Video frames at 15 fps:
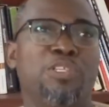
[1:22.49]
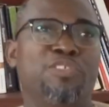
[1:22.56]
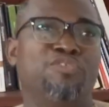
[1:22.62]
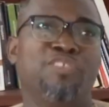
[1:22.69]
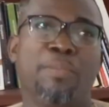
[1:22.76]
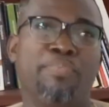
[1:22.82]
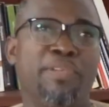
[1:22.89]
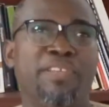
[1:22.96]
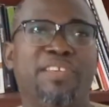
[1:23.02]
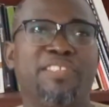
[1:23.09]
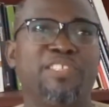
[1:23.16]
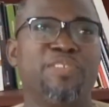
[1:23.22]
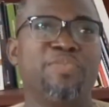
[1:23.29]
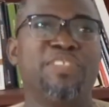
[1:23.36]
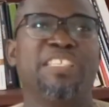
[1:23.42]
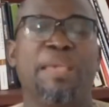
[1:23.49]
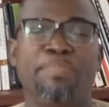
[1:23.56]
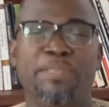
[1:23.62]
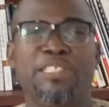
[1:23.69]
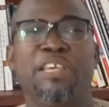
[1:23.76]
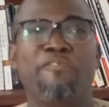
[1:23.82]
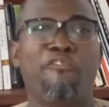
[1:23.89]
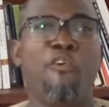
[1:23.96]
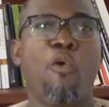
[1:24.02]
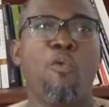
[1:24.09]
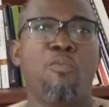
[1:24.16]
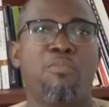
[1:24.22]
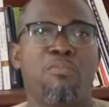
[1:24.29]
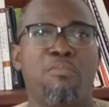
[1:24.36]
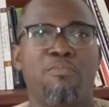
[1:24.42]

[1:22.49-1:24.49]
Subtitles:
Intrapreneur Series episode 4